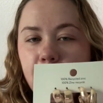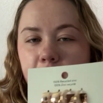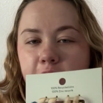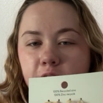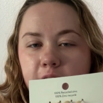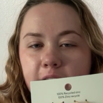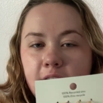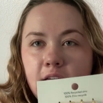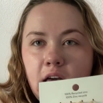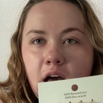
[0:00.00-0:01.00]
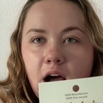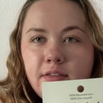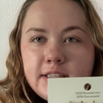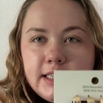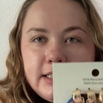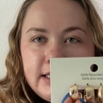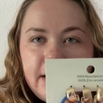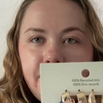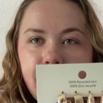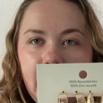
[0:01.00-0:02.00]
they were cute. Like obviously this is
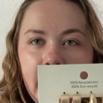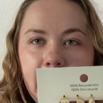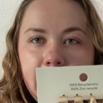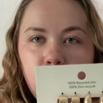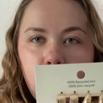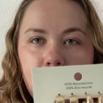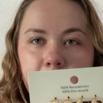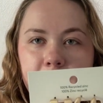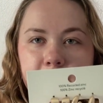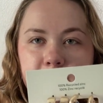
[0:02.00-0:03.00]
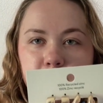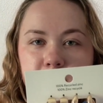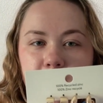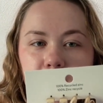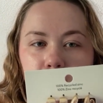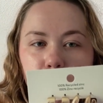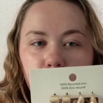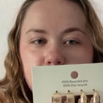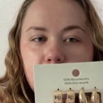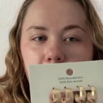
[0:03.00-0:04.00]
like flat and wide and this one's like
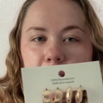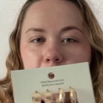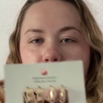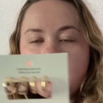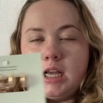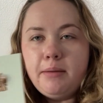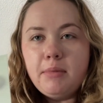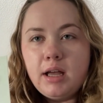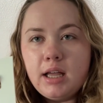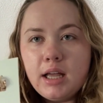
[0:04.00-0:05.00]
more chunky, which I'm